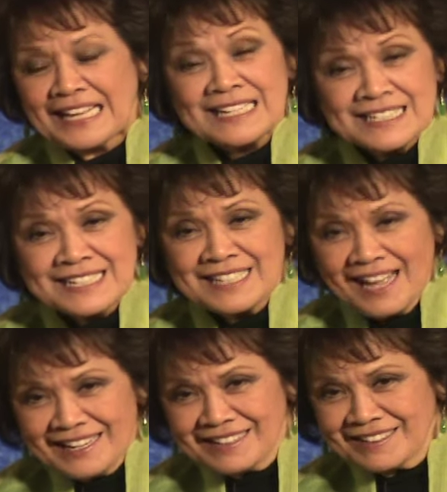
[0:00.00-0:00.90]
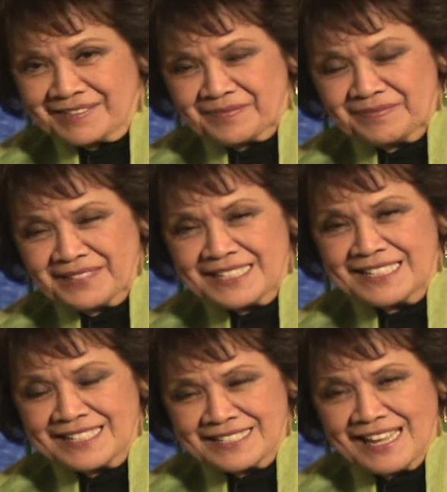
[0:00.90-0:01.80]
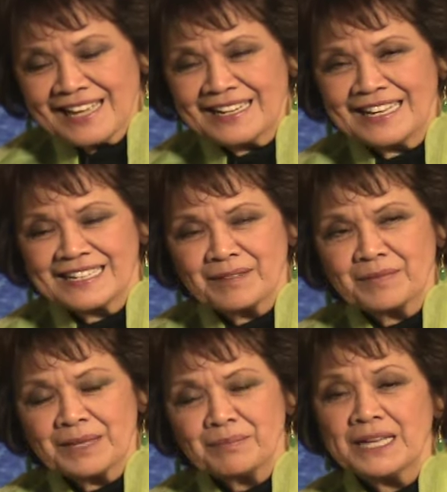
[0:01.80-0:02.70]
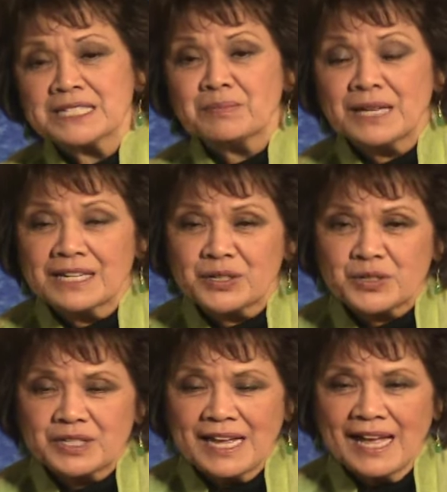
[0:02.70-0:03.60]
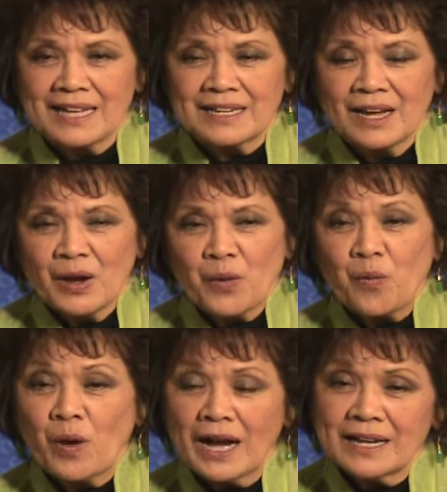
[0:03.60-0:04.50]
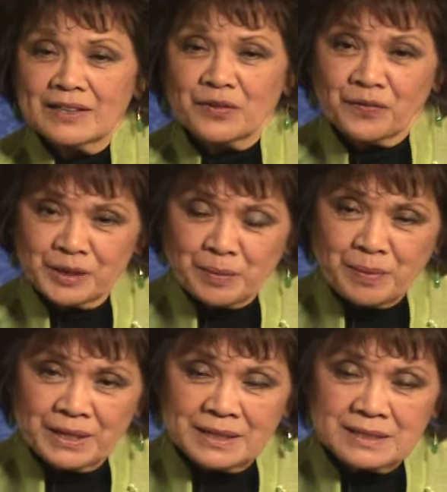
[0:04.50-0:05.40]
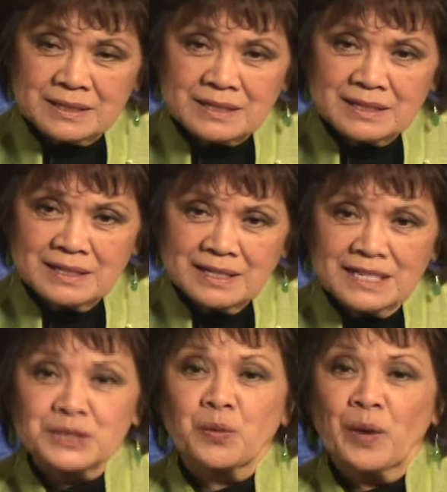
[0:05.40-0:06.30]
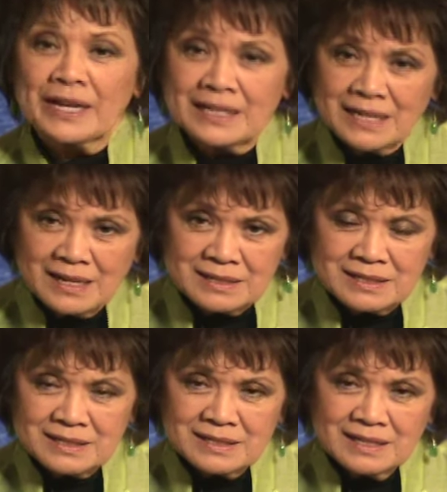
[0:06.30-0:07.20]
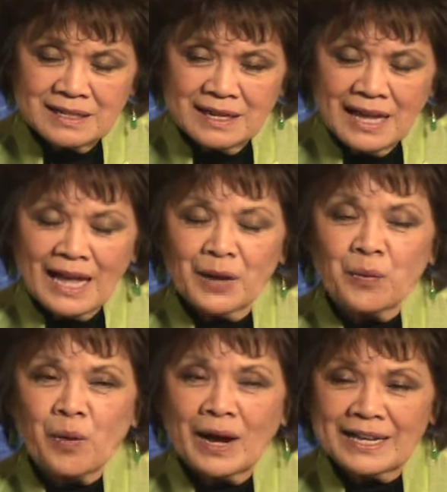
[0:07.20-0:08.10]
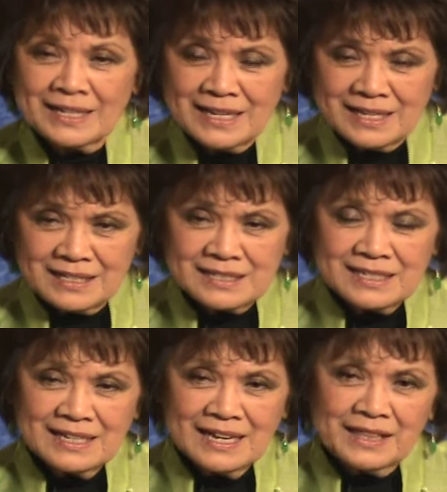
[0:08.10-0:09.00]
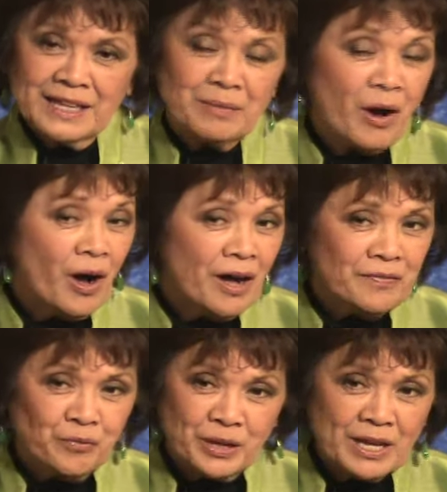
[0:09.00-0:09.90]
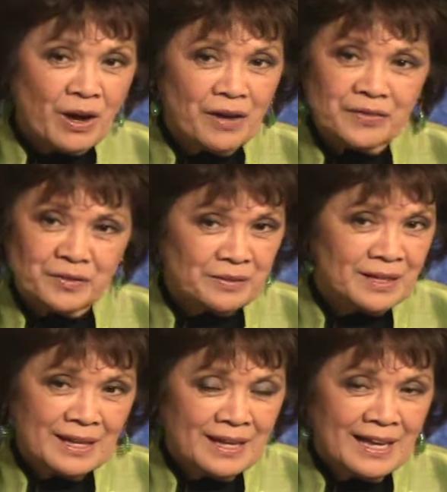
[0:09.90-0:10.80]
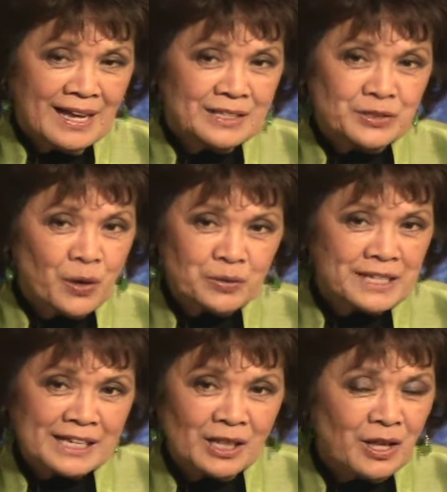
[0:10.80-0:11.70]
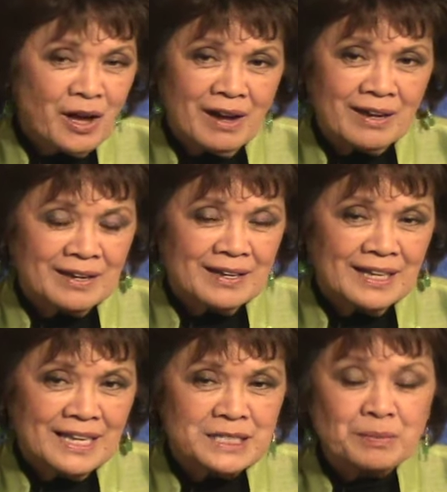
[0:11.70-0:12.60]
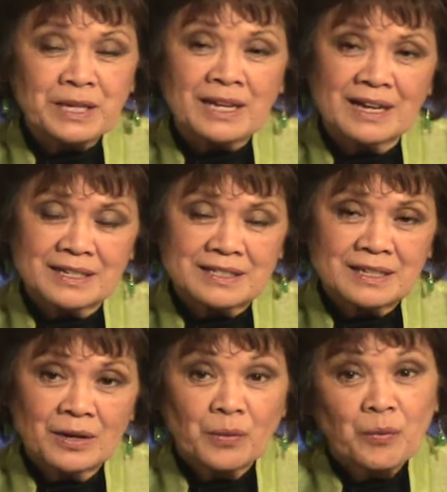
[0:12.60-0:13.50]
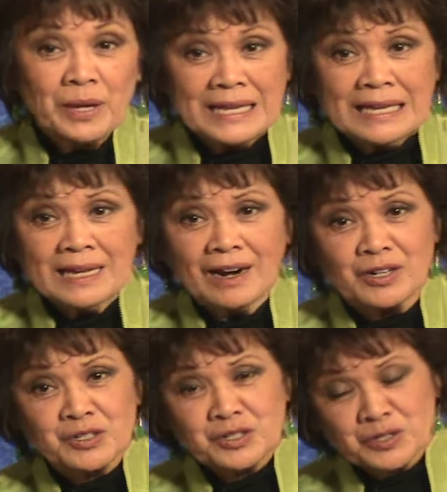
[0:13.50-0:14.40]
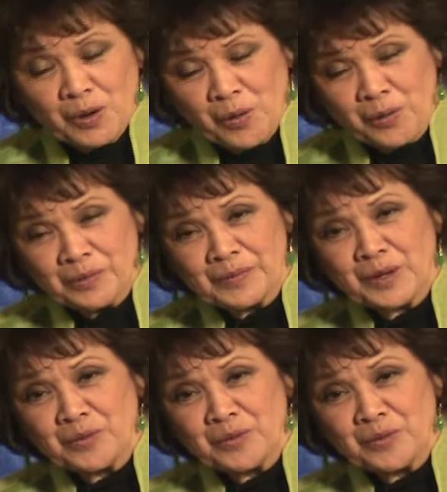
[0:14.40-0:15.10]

it's exciting. It's exciting, and it makes me understand why the Philippines is the way it is, and why it is that we often don't get along is because we are so